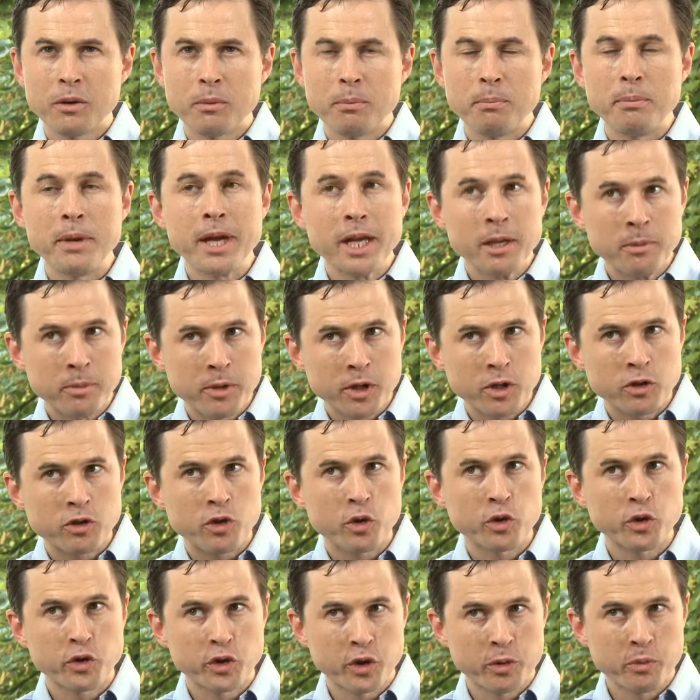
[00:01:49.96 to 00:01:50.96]
Maybe.
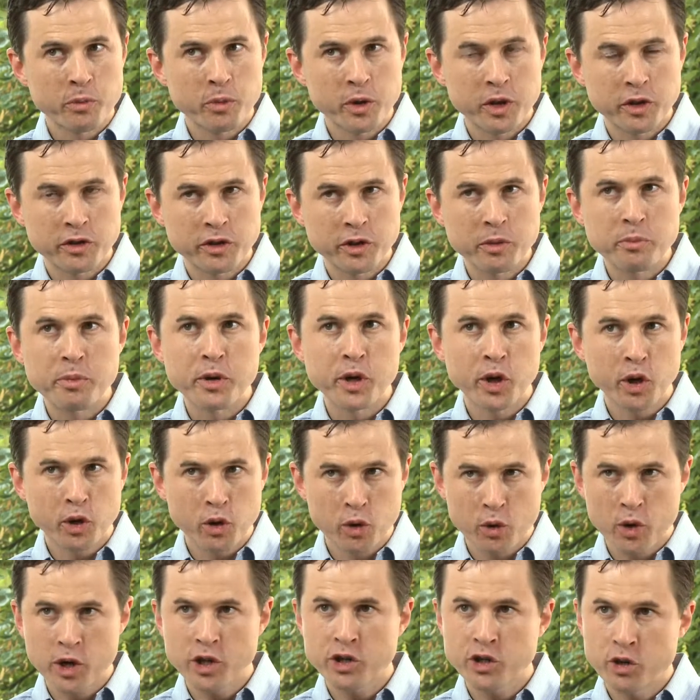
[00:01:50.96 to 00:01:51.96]
So it's an, it's an
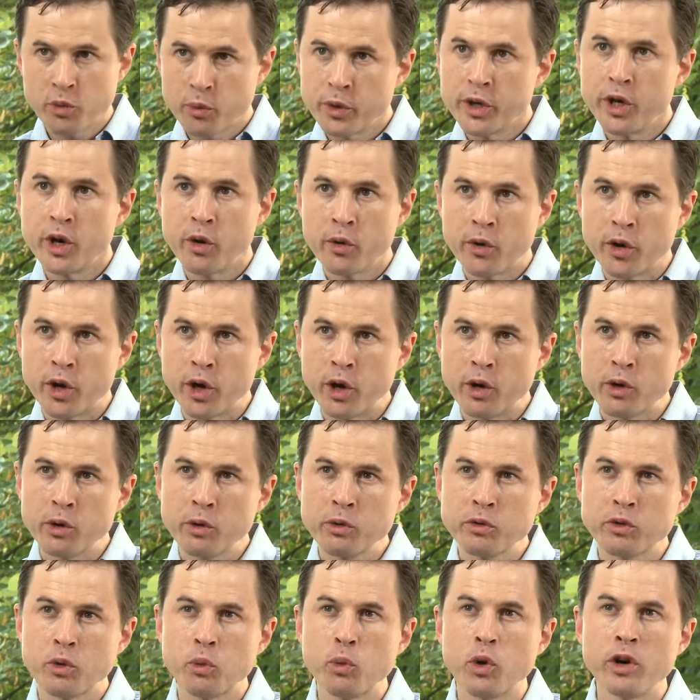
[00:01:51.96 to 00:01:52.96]
empirical question we don't
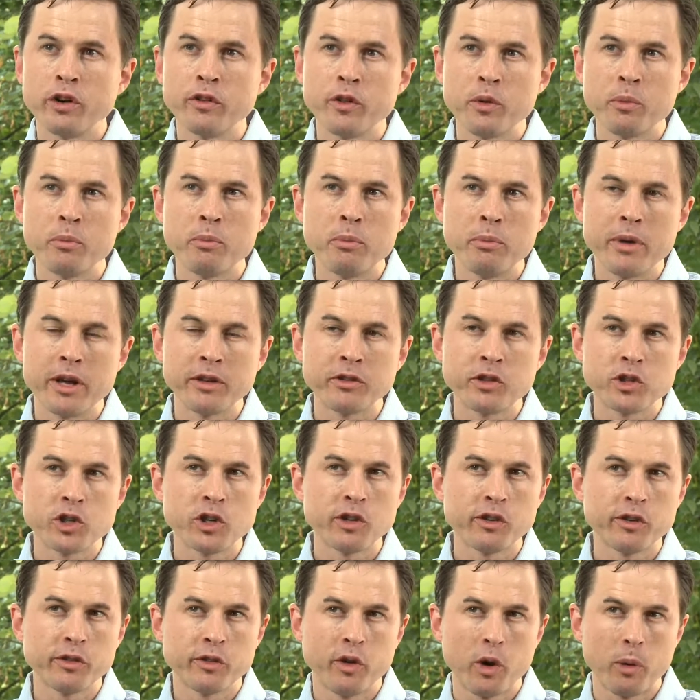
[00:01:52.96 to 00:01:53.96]
know. So one of the
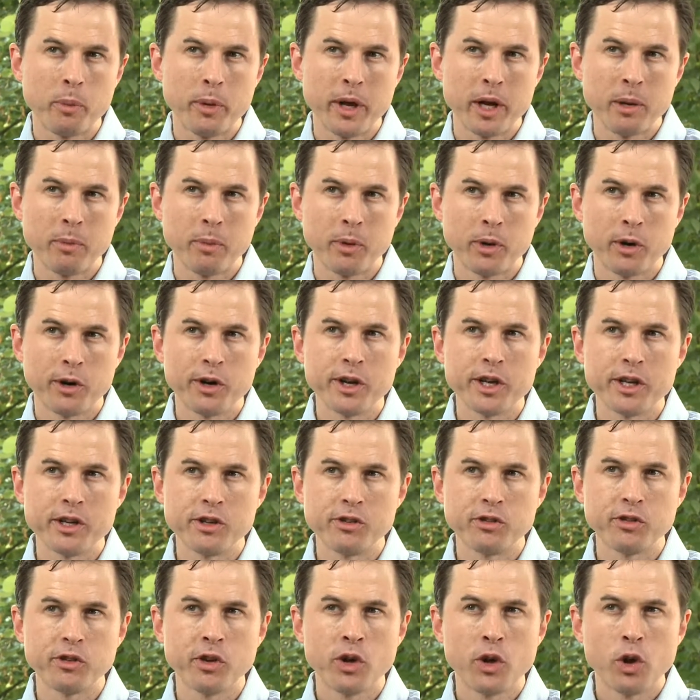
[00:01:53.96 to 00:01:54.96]
messages of our paper
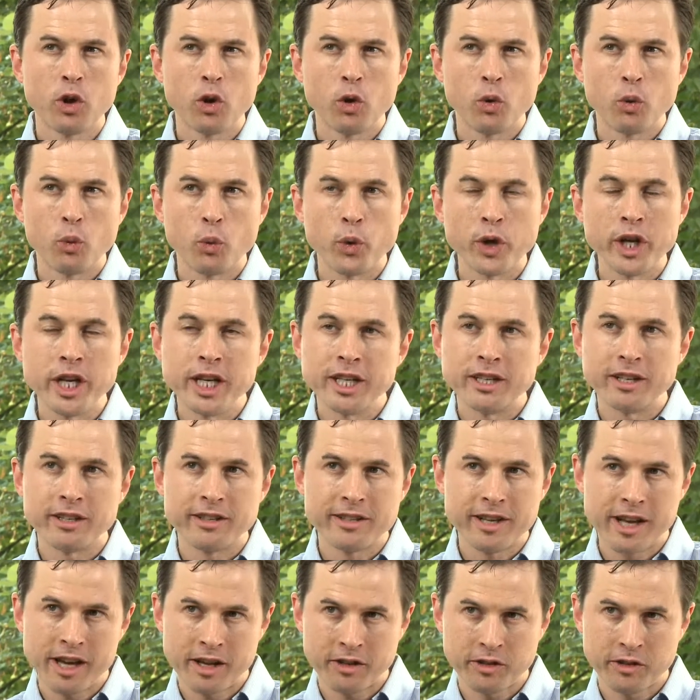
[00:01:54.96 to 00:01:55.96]
is we need to
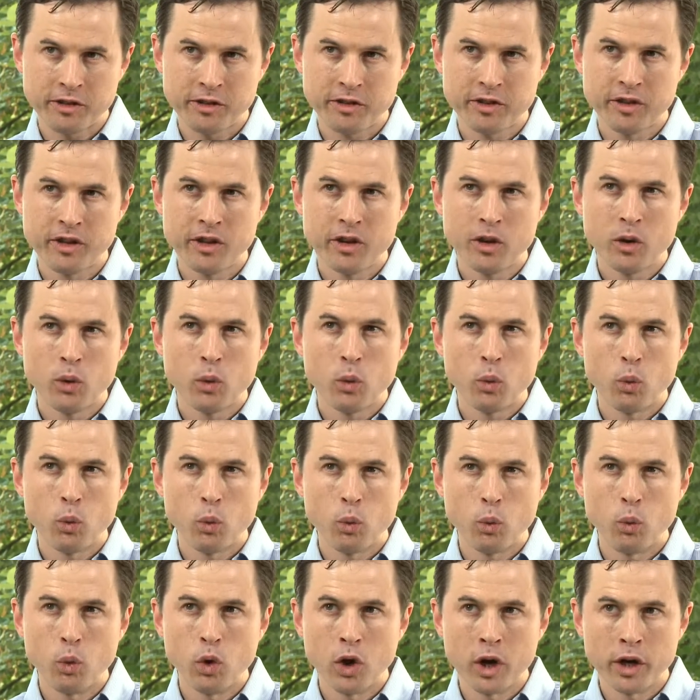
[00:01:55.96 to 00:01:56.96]
test
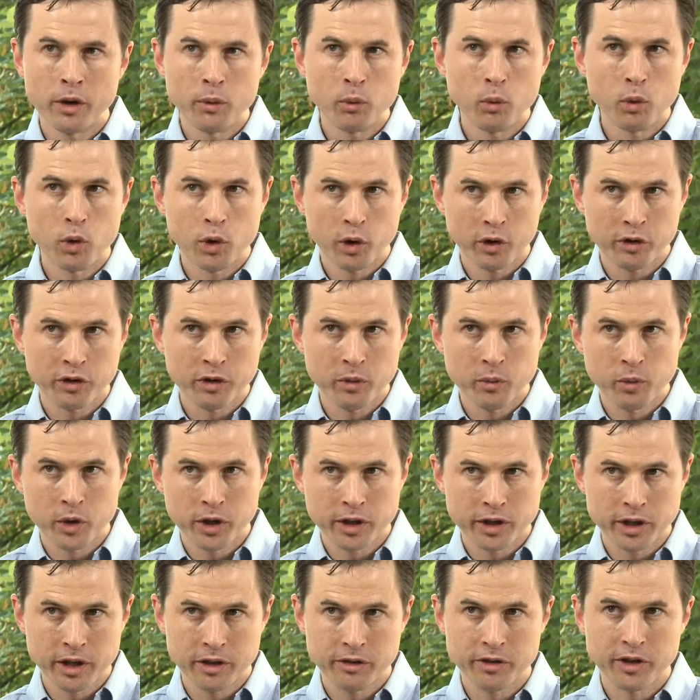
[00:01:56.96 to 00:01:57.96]
what works and
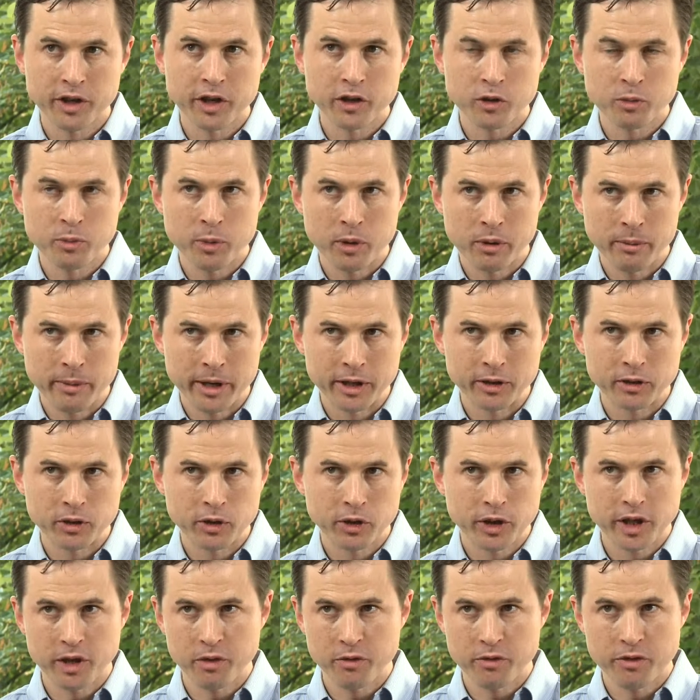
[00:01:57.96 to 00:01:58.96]
what doesn't
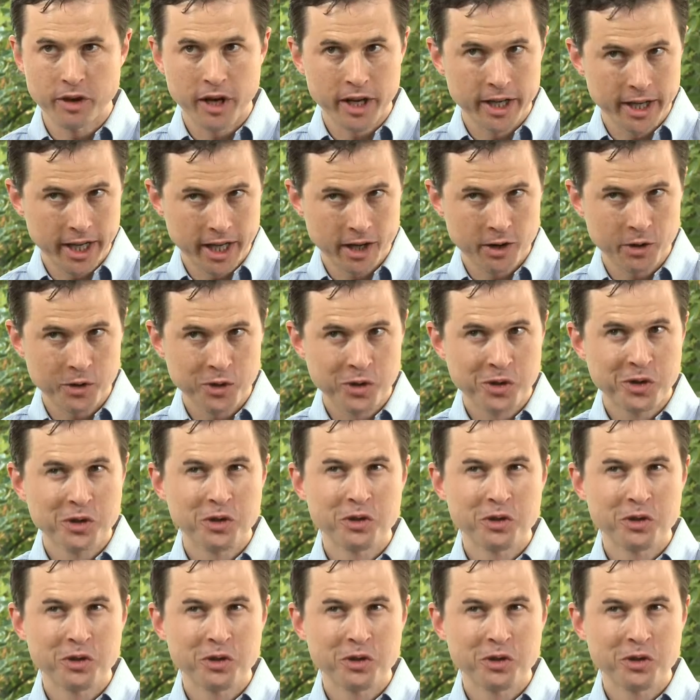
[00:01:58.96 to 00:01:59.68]
experimentally and find out.